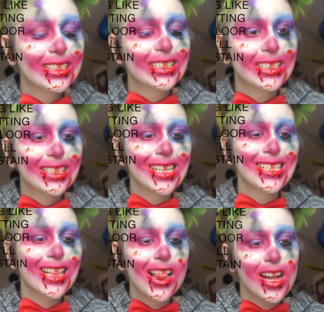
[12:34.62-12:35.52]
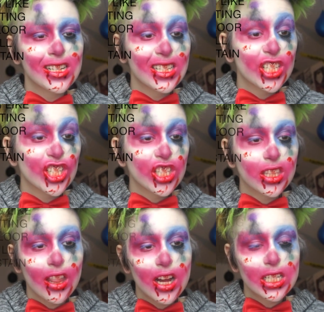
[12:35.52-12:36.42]
blood-stained teeth and
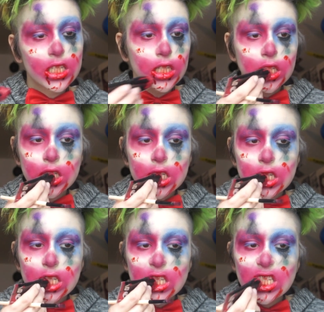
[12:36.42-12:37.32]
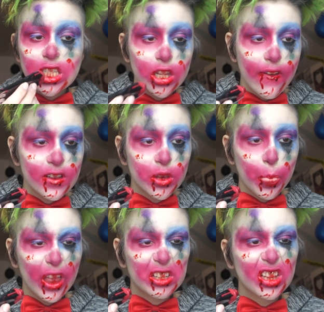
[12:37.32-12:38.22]
blood dripping out of your mouth. It's
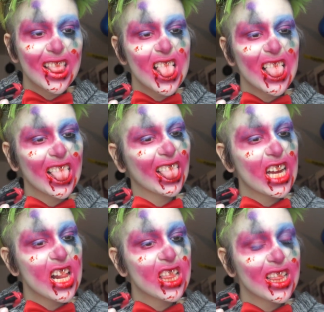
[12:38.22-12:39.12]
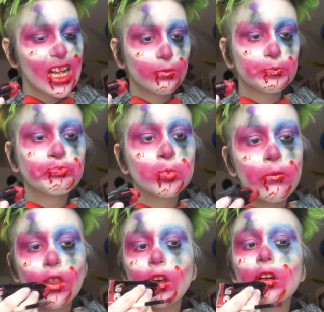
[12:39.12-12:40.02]
gross, but
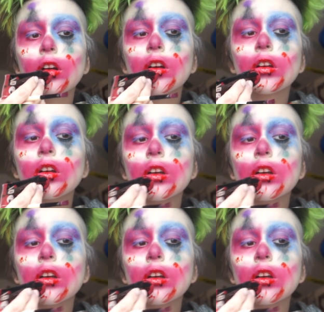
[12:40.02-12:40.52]
spooky, that's